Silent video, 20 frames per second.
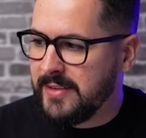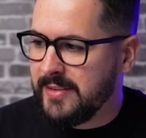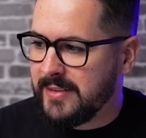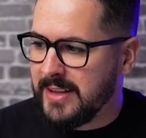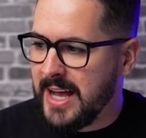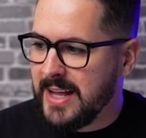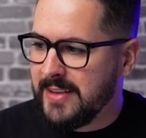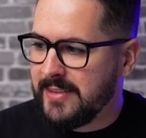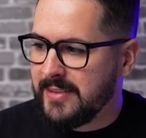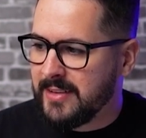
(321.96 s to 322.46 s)

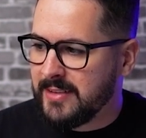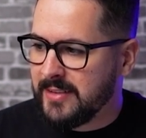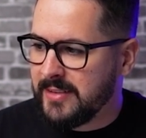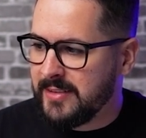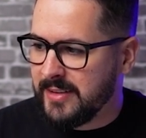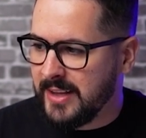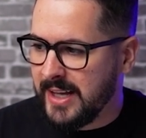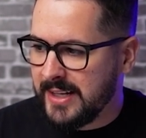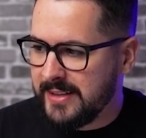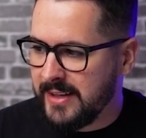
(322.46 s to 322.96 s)
slides
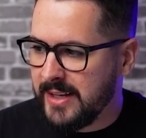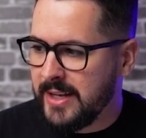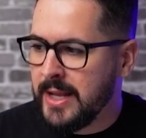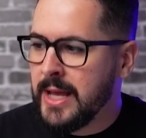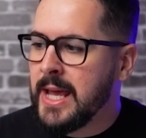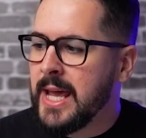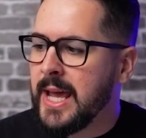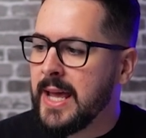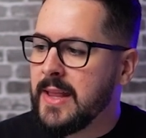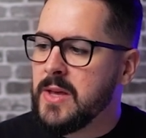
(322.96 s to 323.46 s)
selected,
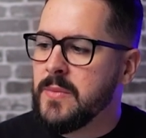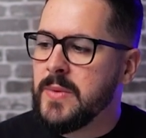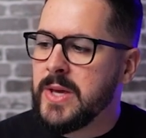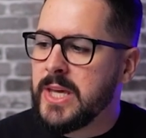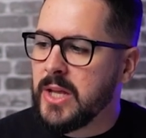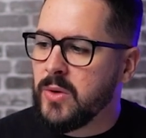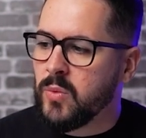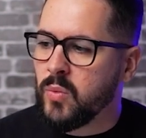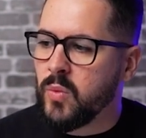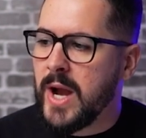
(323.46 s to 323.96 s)
and then we
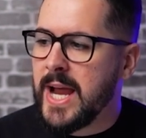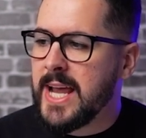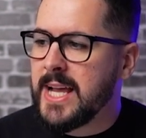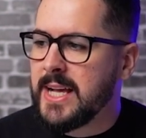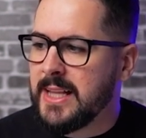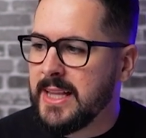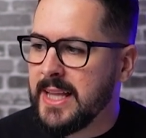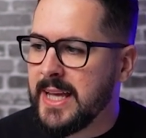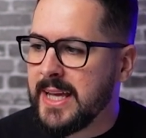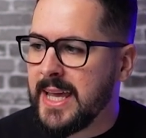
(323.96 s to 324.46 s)
can right
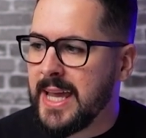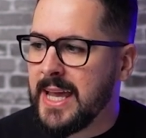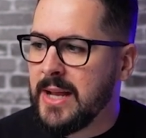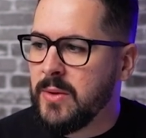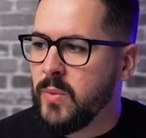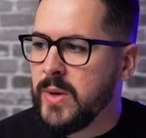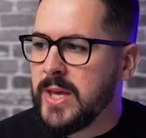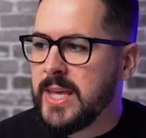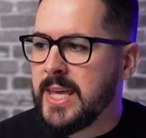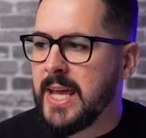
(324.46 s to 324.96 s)
click
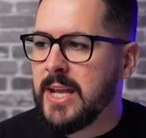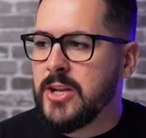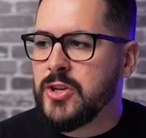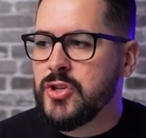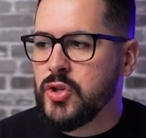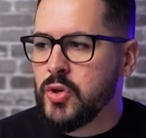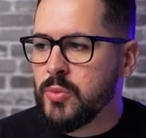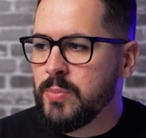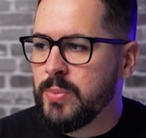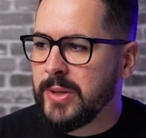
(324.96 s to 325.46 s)
and we can
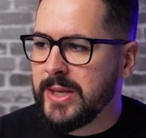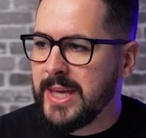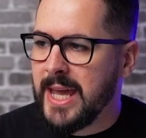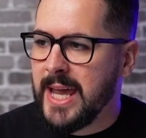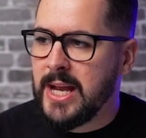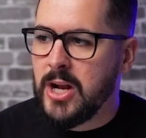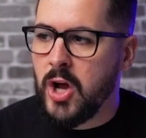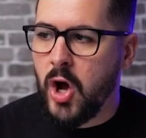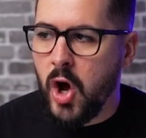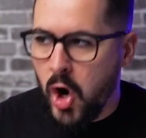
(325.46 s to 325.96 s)
duplicate